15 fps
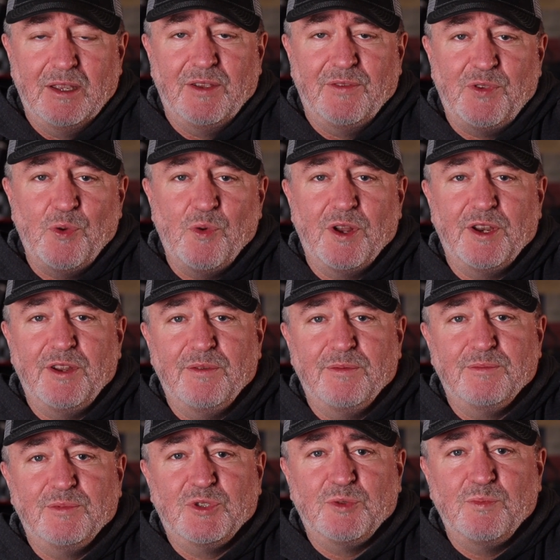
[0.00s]
If you want to
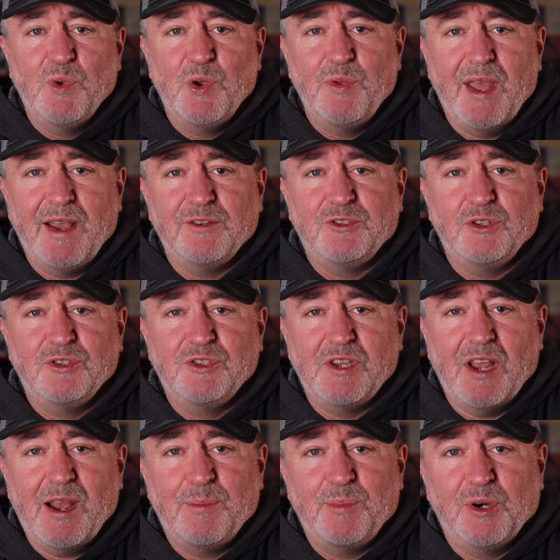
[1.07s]
smooth out your
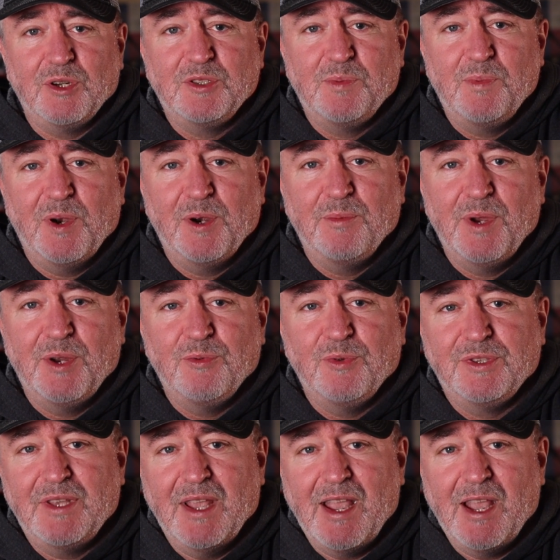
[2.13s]
stop or experiment
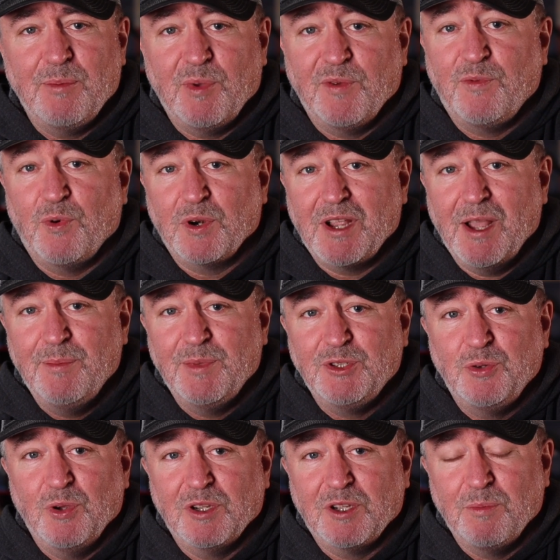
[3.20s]
with that before coming
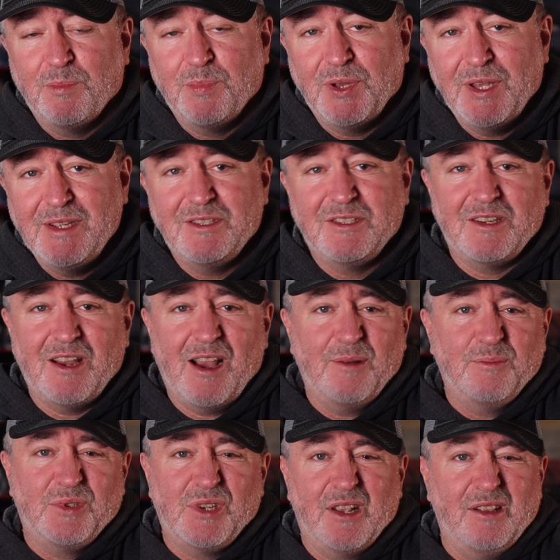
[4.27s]
to a complete
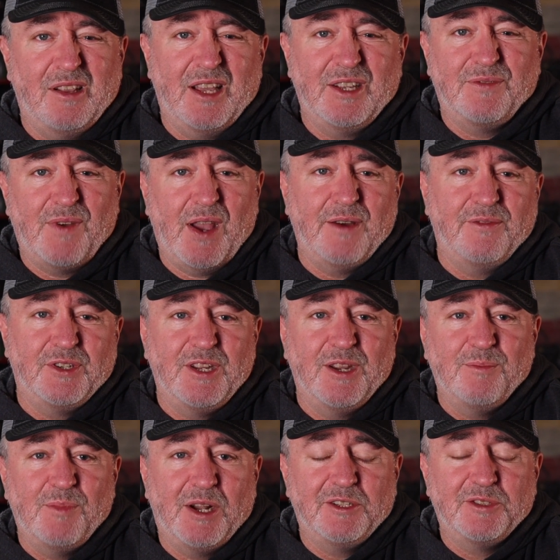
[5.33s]
stop, say the last 5 or
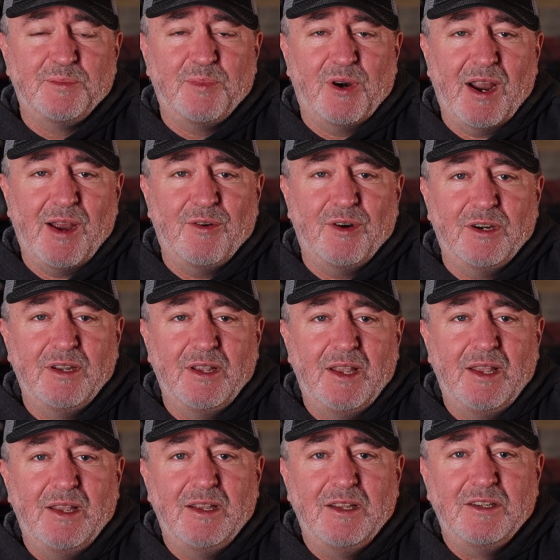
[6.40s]
10 miles per hour,
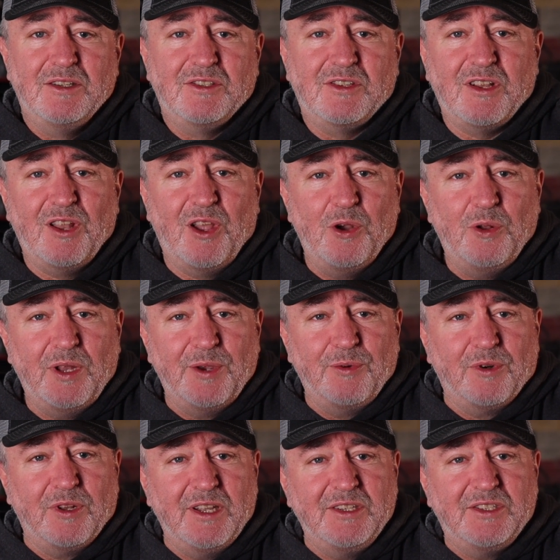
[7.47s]
slowly
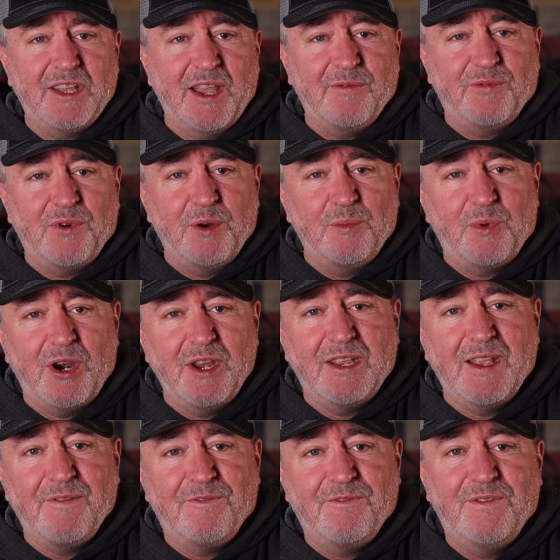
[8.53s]
release that front brake
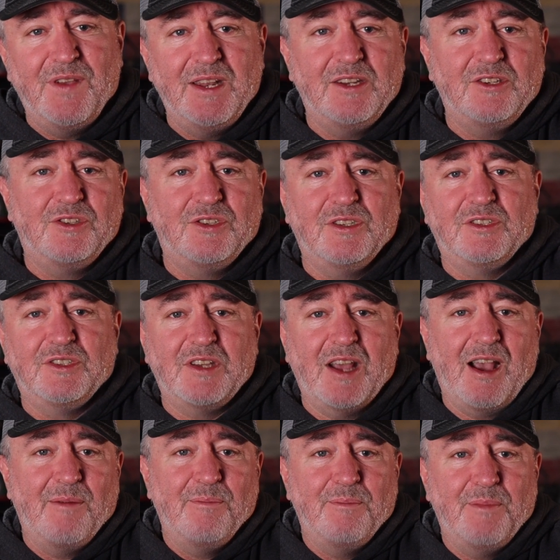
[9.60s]
and finish the
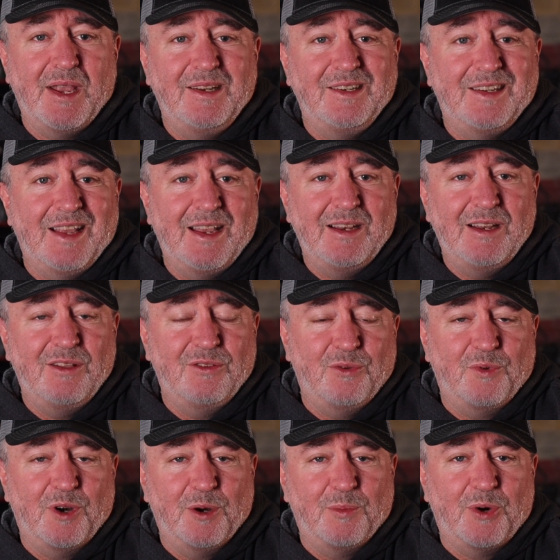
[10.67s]
stop maintaining
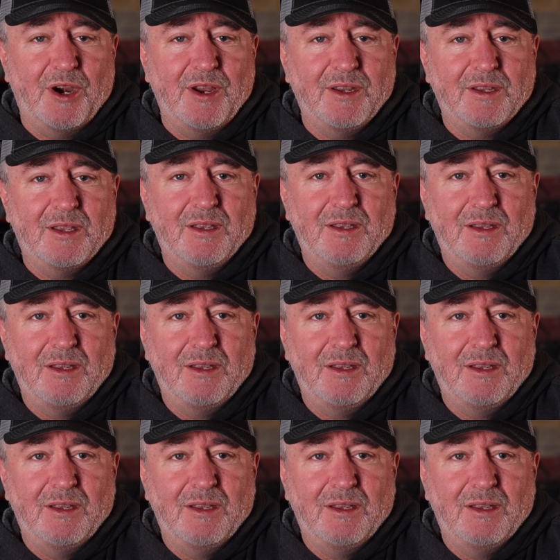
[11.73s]
the rear brake.